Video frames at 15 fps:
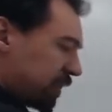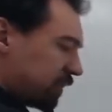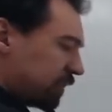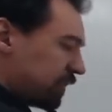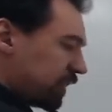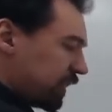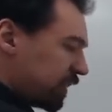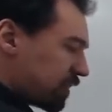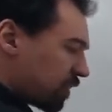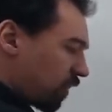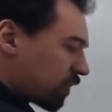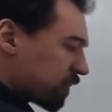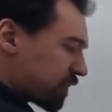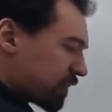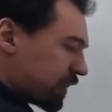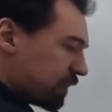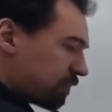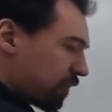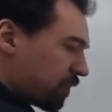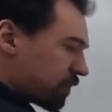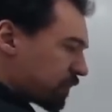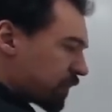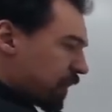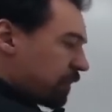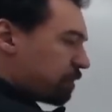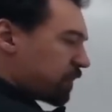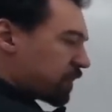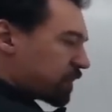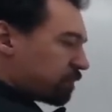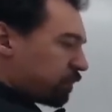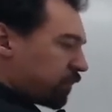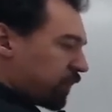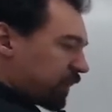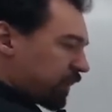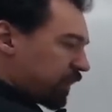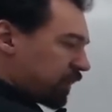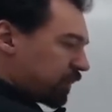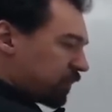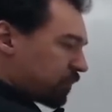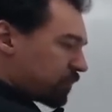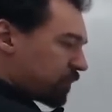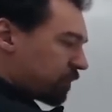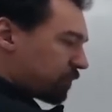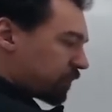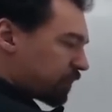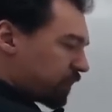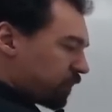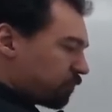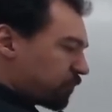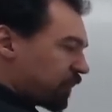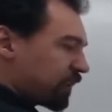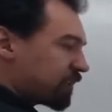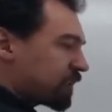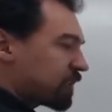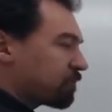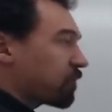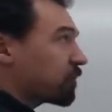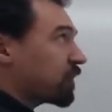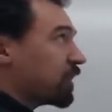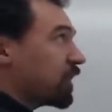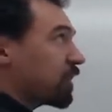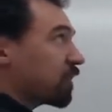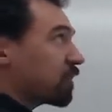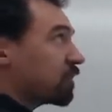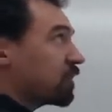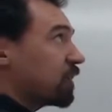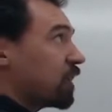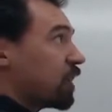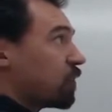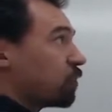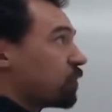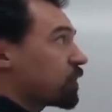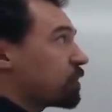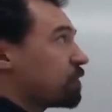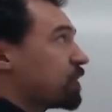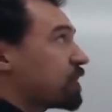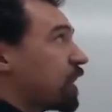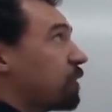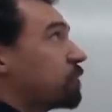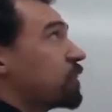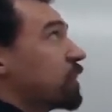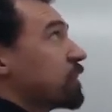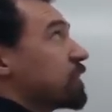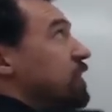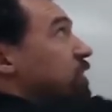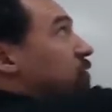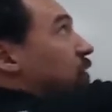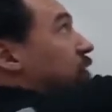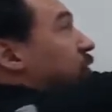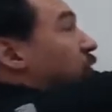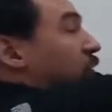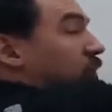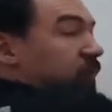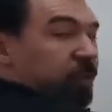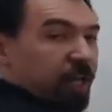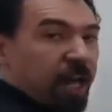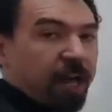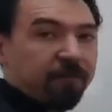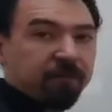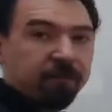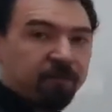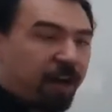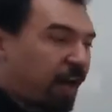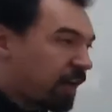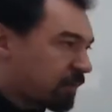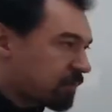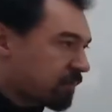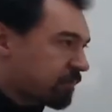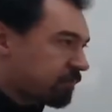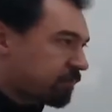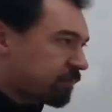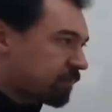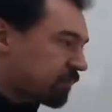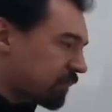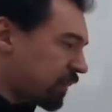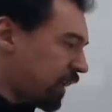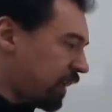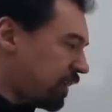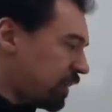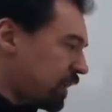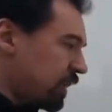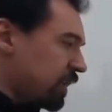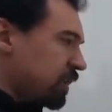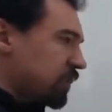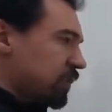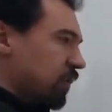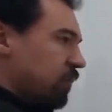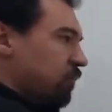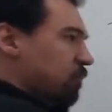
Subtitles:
These are the zeros, because plugging in those numbers here would get a 0 here, which means I would get a 0 for f of x. Okay, so